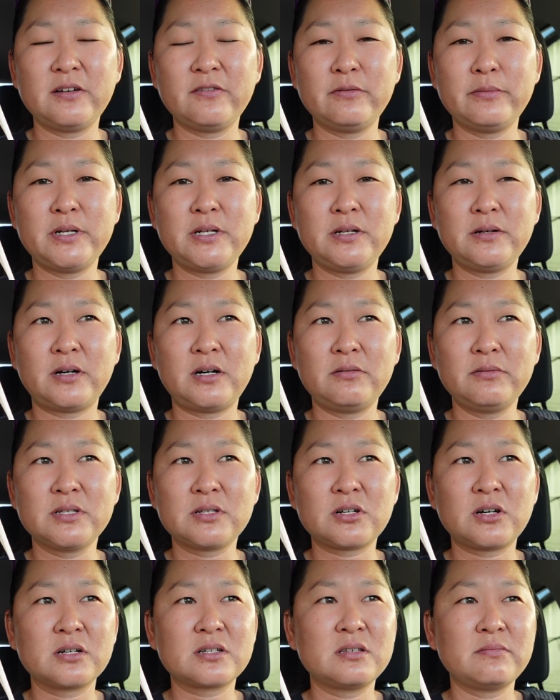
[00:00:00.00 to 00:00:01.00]
Everybody always
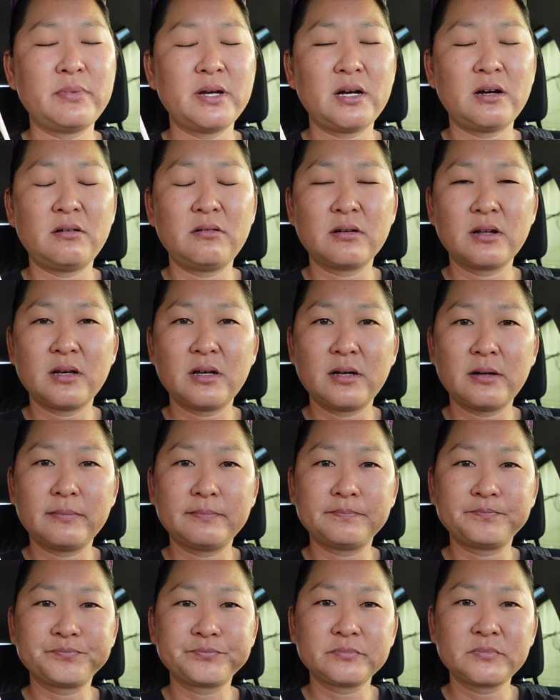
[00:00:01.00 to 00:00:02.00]
talks about
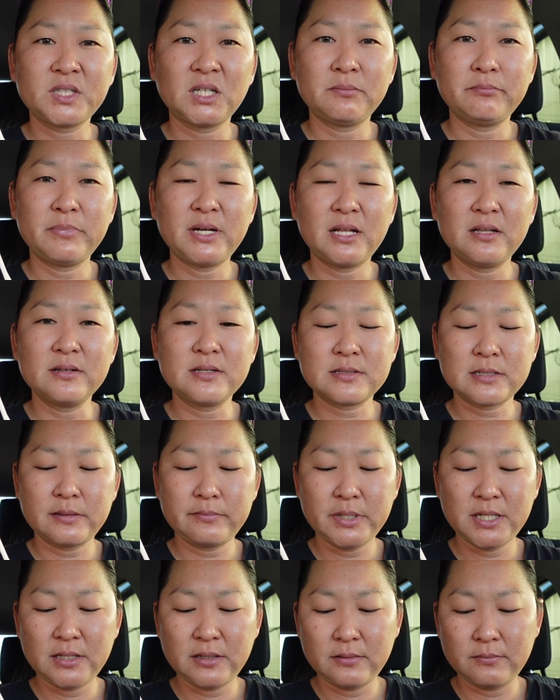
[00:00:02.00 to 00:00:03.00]
Palace
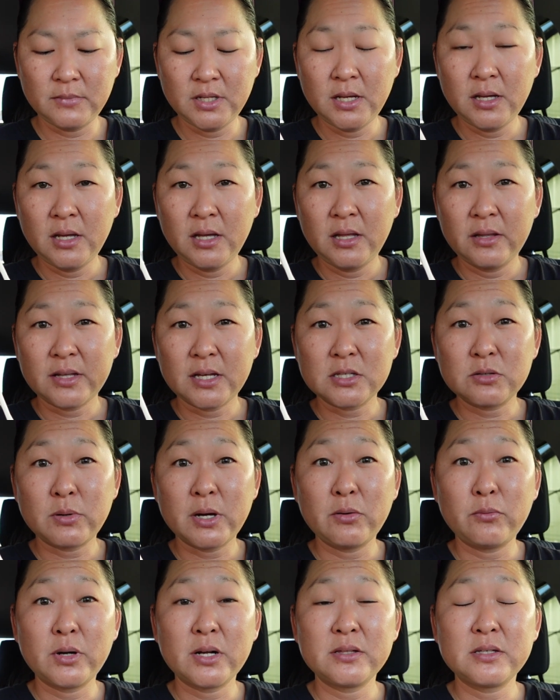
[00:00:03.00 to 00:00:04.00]
Saimin, and that's
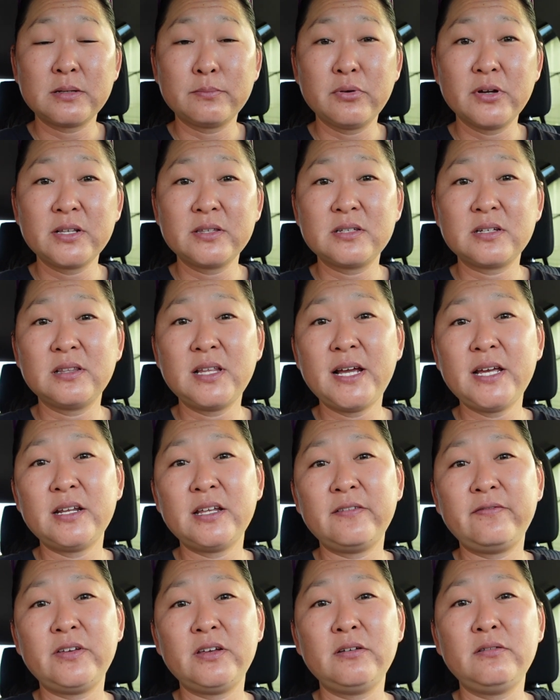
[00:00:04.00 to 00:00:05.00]
why I wanted to bring to light.
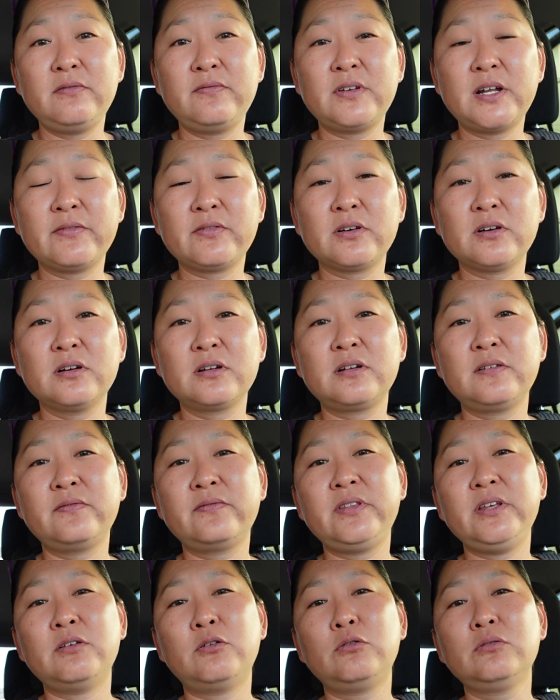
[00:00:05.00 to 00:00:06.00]
If you've never heard
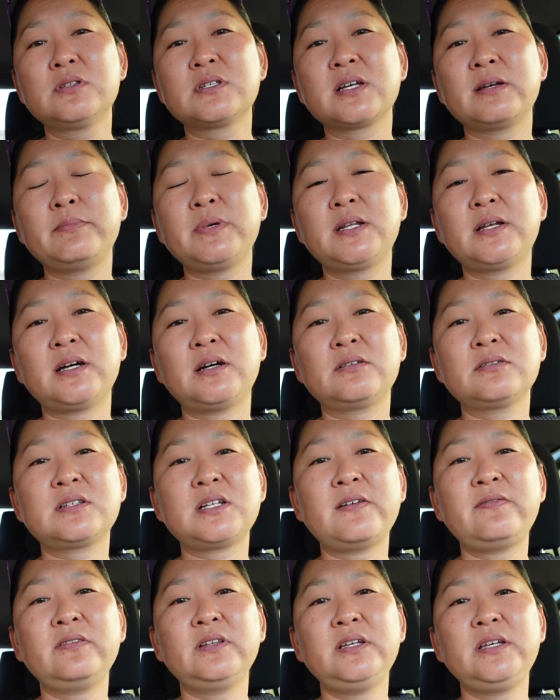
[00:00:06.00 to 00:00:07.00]
of the Old Saimin House,
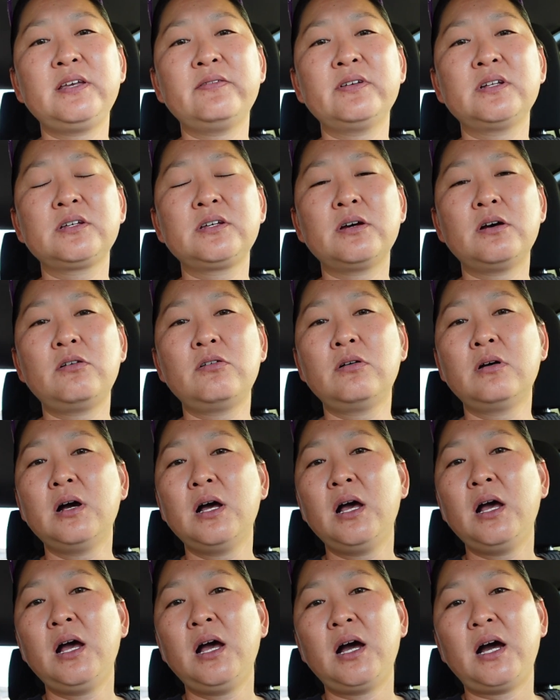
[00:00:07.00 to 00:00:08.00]
definitely give it a go.
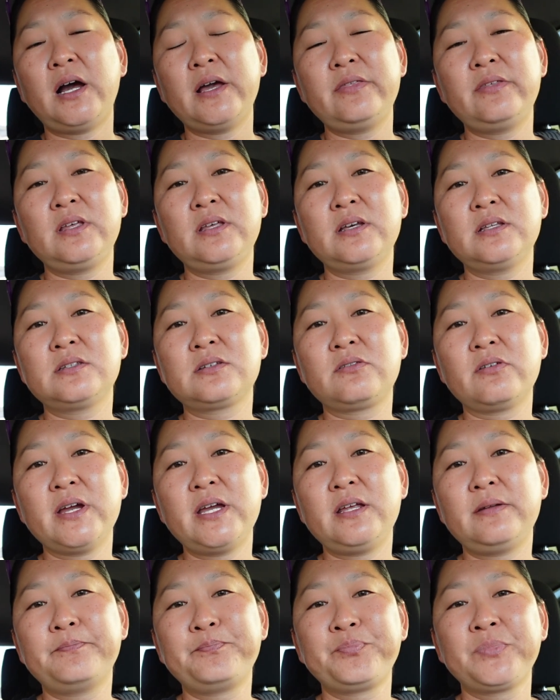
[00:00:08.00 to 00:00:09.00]
I think it's
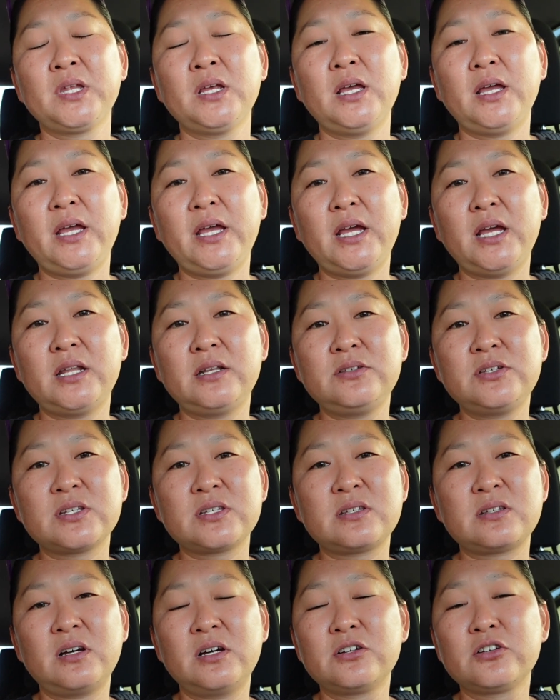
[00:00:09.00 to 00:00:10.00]
great and
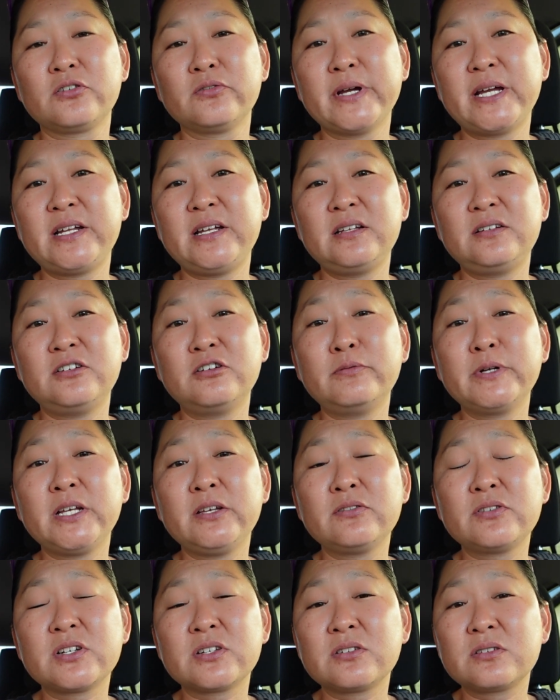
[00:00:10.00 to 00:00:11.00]
just underrated.
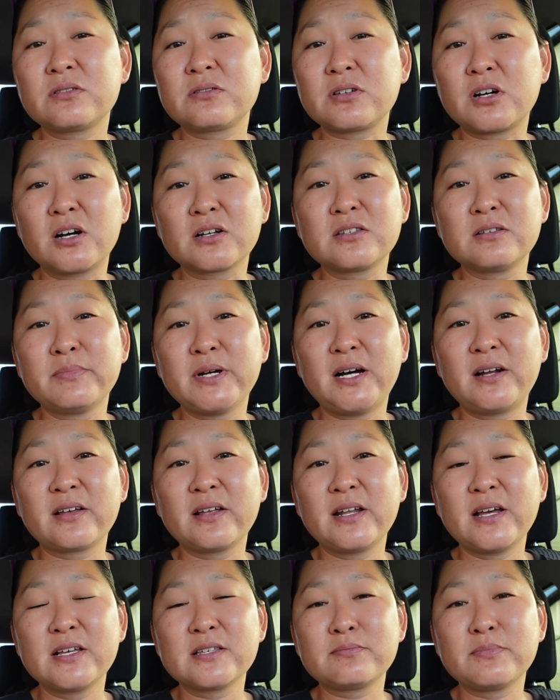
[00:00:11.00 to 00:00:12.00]
Nobody just talks about
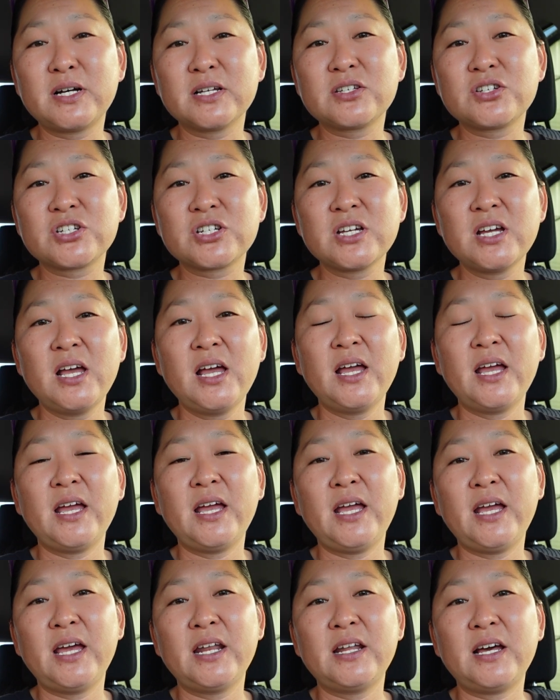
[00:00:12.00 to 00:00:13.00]
it as much,
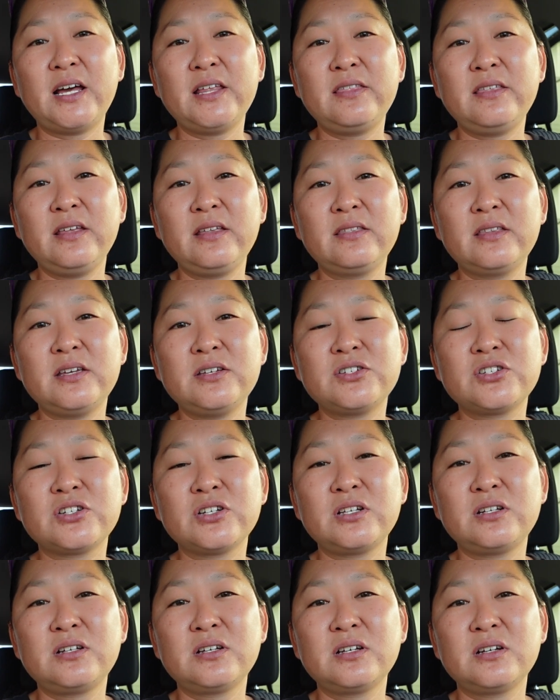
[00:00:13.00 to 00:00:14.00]
and I think they
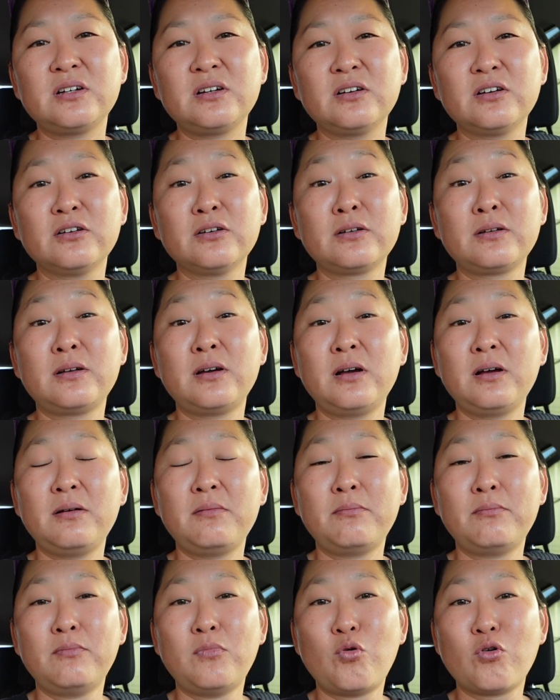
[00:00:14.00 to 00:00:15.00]
should earn
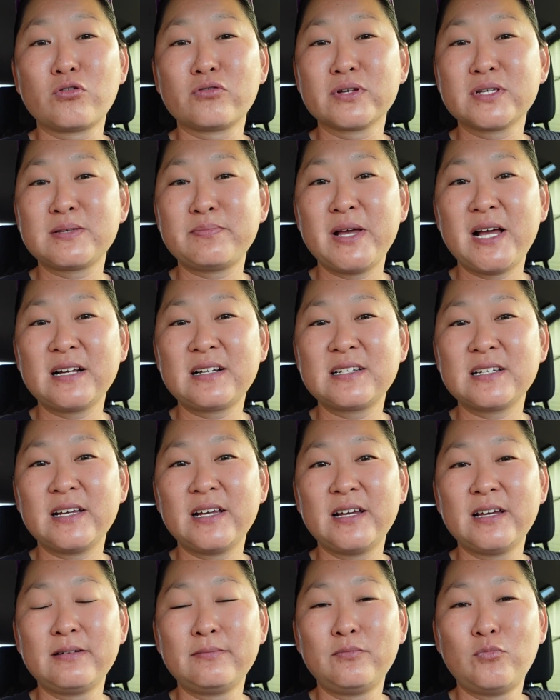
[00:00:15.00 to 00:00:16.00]
more respect
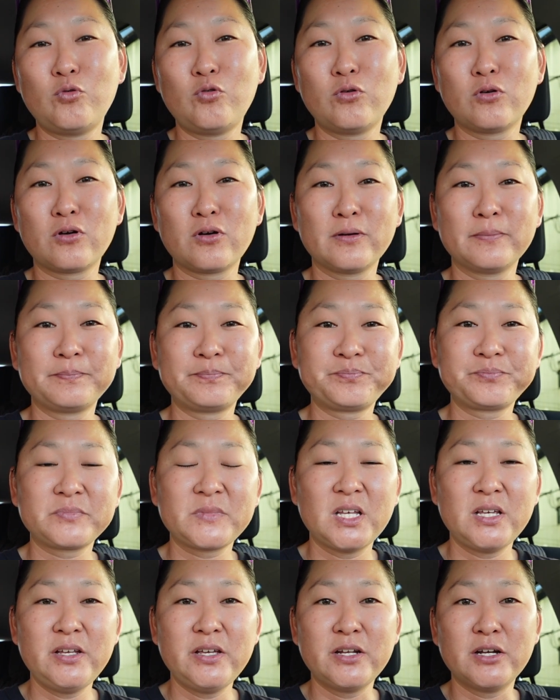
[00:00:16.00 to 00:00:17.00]
and more,
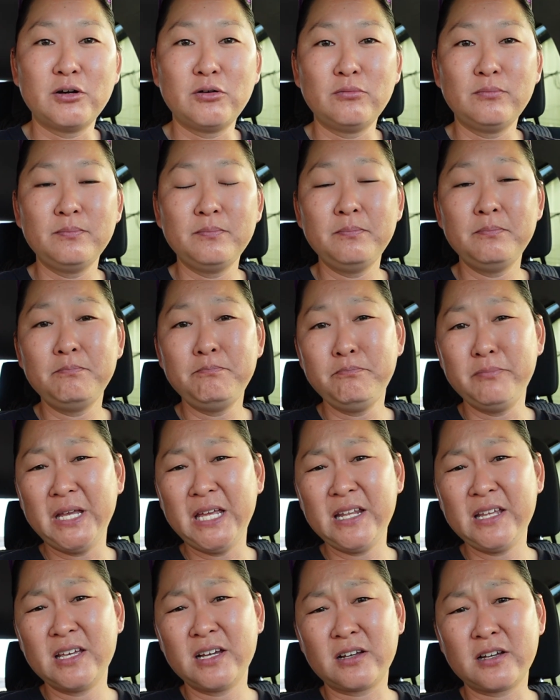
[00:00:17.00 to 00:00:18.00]
you know,
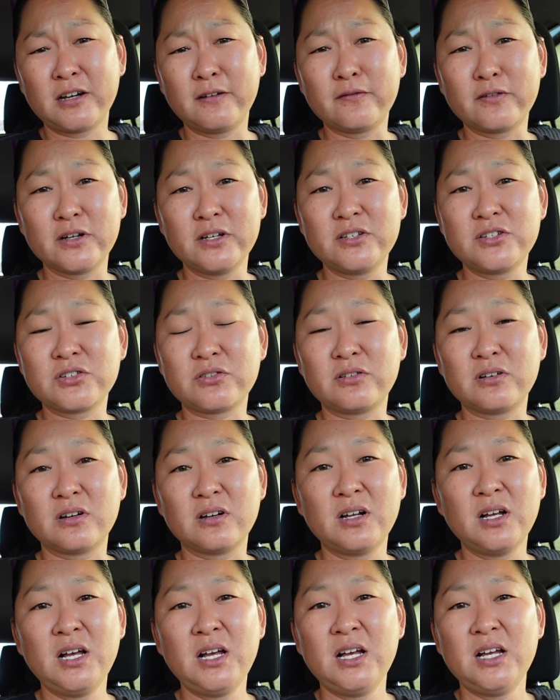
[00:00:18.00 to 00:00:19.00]
media coverage
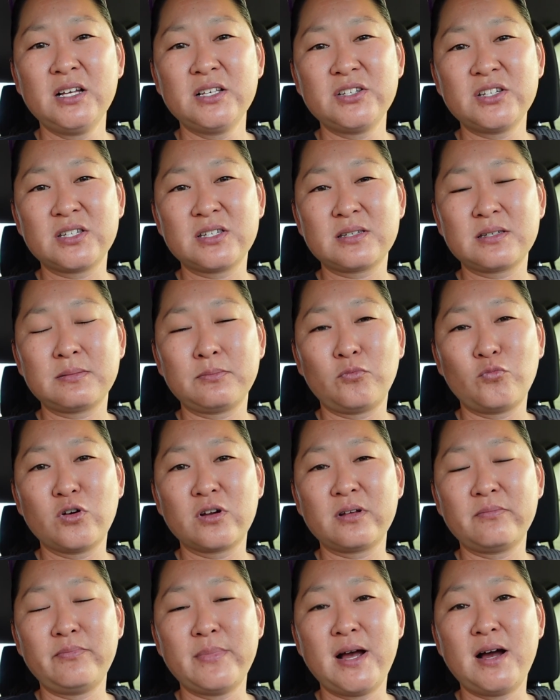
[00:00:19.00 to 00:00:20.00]
or just
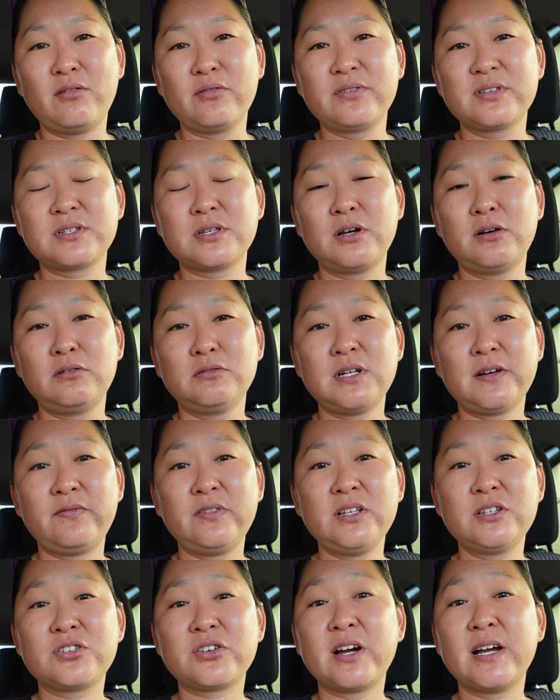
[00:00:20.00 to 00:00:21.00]
word of mouth. So
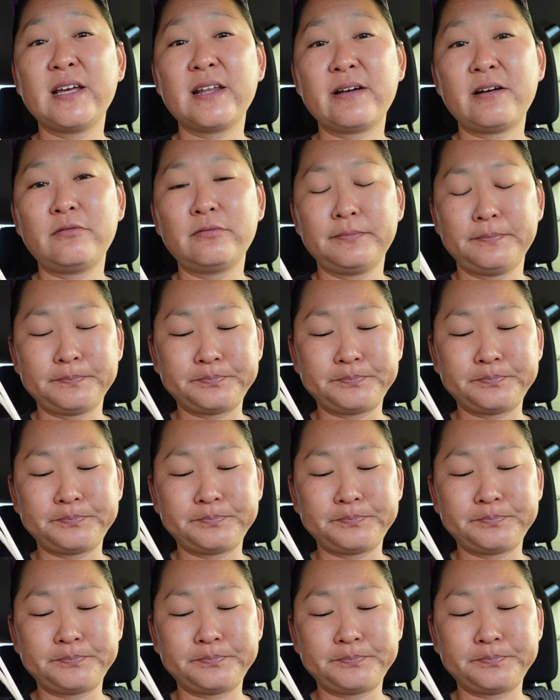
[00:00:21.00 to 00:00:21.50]
definitely try it out.